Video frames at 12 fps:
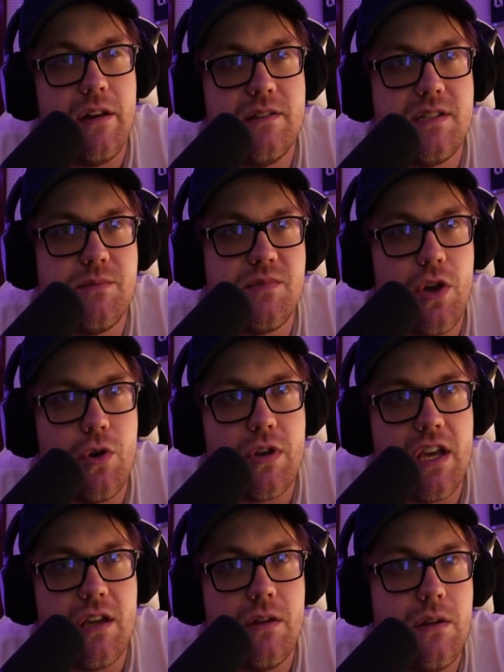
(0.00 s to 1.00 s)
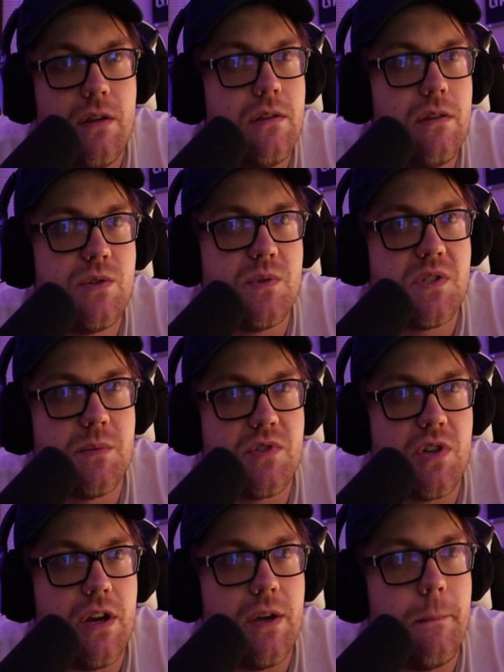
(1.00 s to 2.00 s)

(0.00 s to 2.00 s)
It seems like okay. This one seems all right.